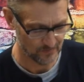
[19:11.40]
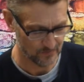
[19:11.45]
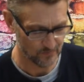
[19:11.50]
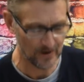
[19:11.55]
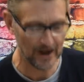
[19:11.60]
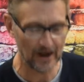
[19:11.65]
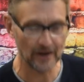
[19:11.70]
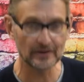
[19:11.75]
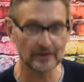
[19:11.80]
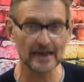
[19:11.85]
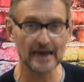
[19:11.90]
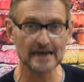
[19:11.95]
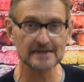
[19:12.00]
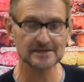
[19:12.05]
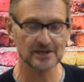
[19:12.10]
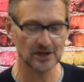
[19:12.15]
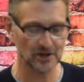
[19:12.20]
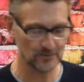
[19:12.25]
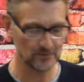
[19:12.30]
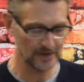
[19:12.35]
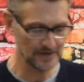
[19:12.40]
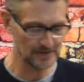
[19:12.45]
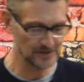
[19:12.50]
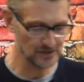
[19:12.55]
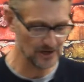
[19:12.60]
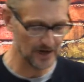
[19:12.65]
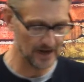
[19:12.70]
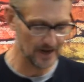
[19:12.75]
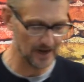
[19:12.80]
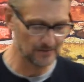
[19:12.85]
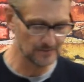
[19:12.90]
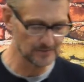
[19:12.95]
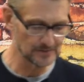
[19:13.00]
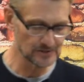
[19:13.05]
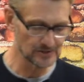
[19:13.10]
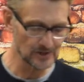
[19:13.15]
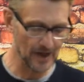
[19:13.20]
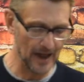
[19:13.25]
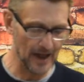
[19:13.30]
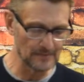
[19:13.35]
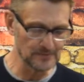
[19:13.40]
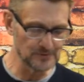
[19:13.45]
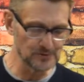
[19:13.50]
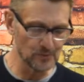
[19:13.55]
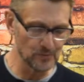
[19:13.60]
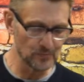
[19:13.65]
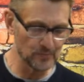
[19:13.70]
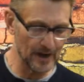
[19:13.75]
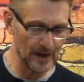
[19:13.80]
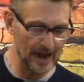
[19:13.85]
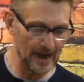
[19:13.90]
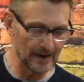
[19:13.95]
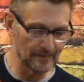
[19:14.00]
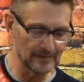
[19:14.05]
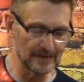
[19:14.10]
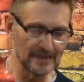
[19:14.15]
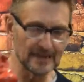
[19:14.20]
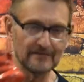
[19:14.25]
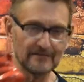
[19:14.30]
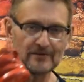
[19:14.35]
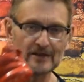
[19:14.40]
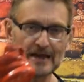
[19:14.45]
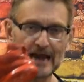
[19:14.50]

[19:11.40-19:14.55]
Wow, you guys did a great job. So I'm so proud. I'm going to give